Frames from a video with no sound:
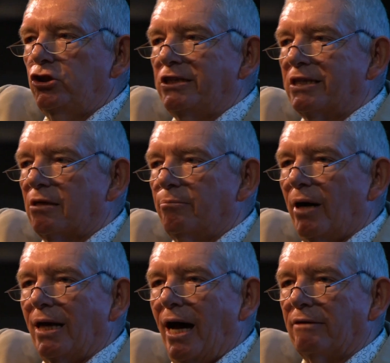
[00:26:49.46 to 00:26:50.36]
Jesus in
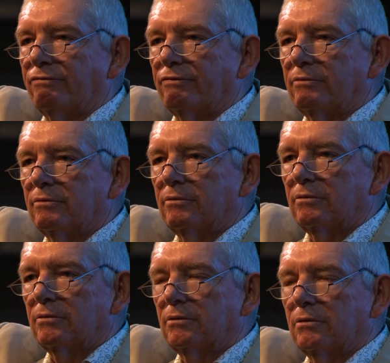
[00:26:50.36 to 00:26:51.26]
my life.
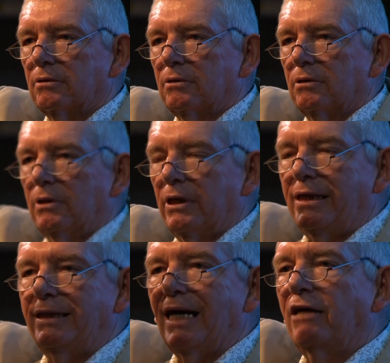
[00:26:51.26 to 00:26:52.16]

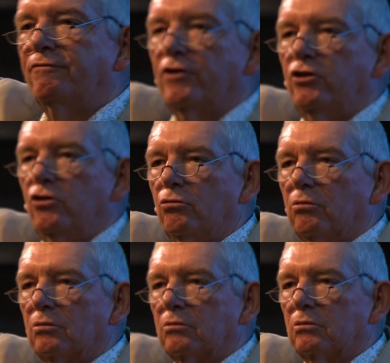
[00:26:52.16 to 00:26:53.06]
He died for you.
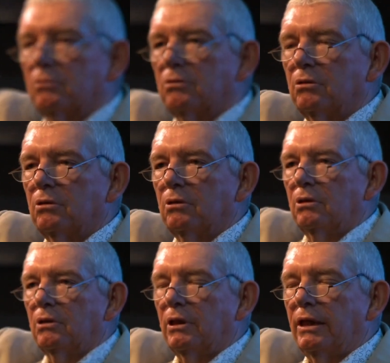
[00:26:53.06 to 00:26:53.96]

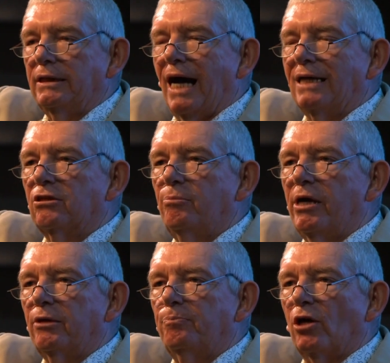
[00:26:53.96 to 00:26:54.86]
He died to
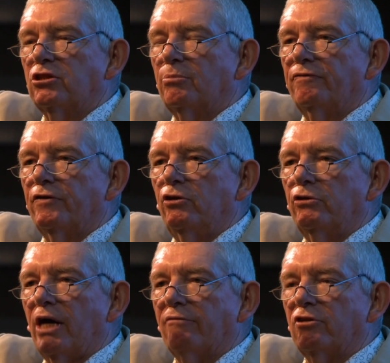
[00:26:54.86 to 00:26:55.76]
make it possible for you
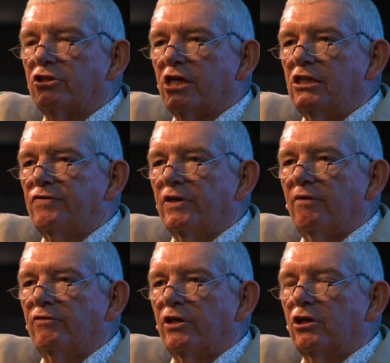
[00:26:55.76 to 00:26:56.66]
to have your sins
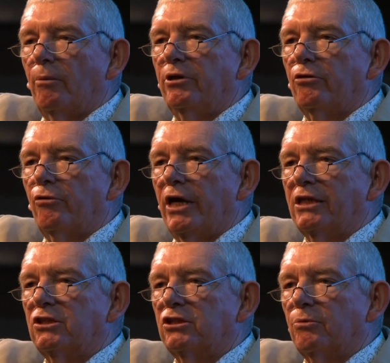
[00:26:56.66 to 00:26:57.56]
forgiven and come into
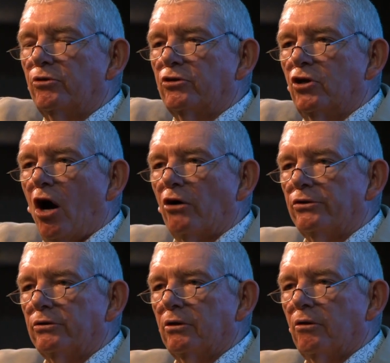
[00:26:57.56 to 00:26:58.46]
relationship with God
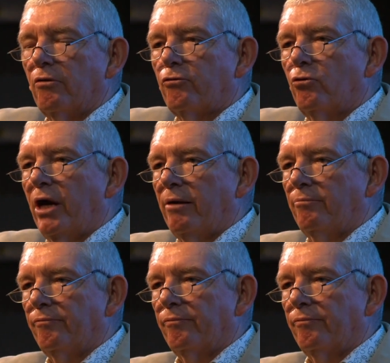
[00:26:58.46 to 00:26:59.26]
through him.